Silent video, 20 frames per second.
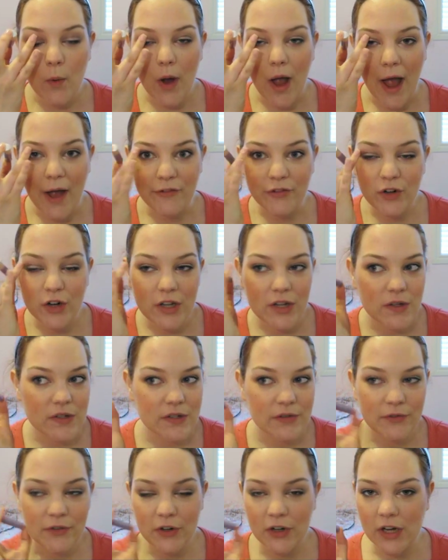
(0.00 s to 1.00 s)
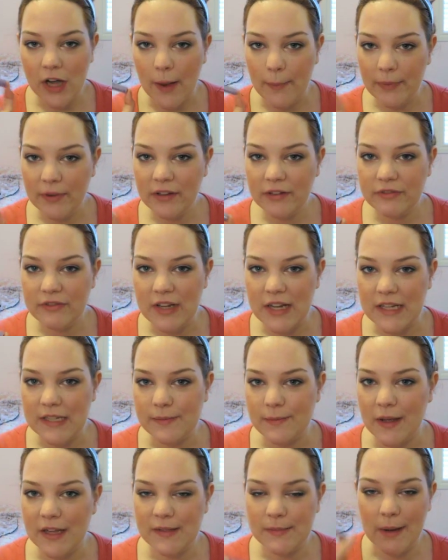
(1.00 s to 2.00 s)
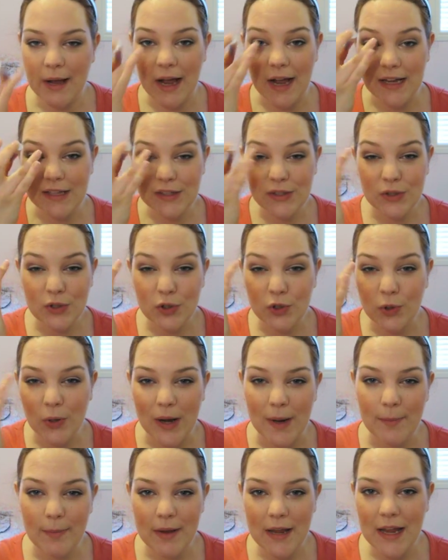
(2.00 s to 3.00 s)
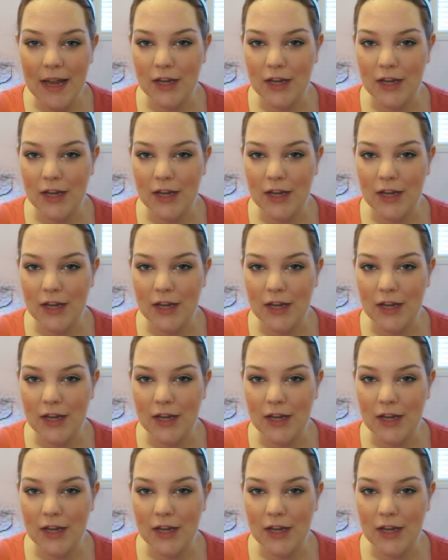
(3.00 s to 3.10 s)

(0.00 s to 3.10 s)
after I use it for a couple of days, makes my eyes look crepey